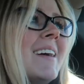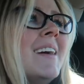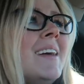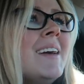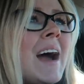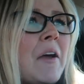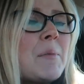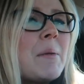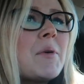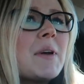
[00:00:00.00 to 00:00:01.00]
I
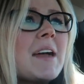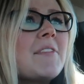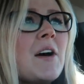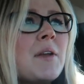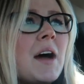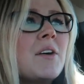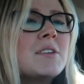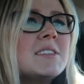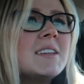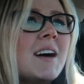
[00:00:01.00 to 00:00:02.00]
remember when I found
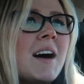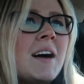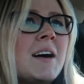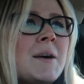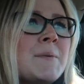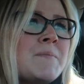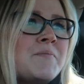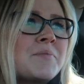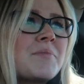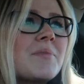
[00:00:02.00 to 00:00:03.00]
out, um,